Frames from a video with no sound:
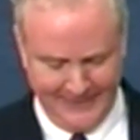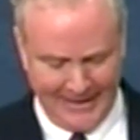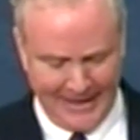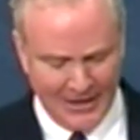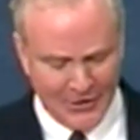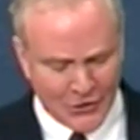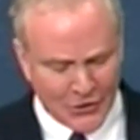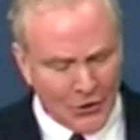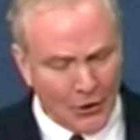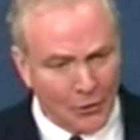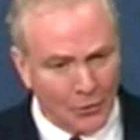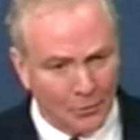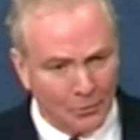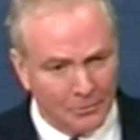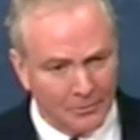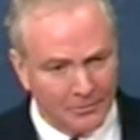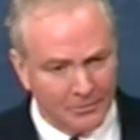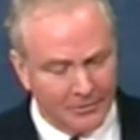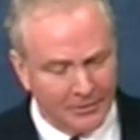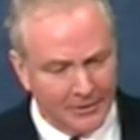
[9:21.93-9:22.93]
And
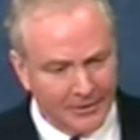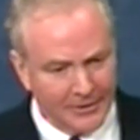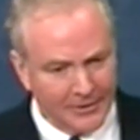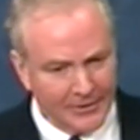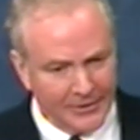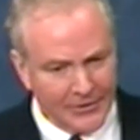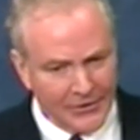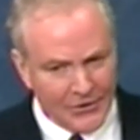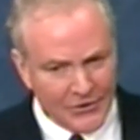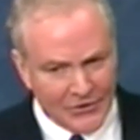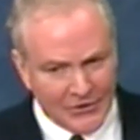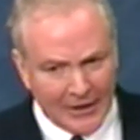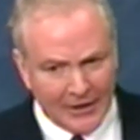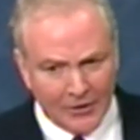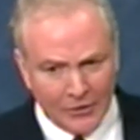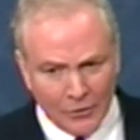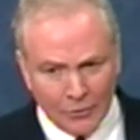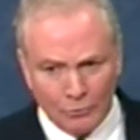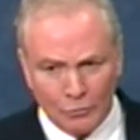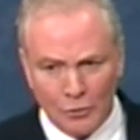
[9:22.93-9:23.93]
so
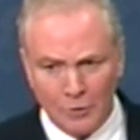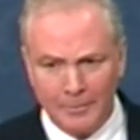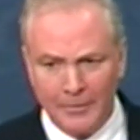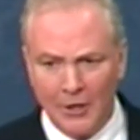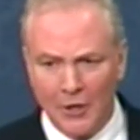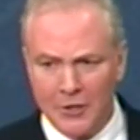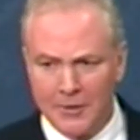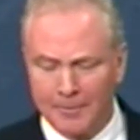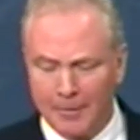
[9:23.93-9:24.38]
Senator Rubio's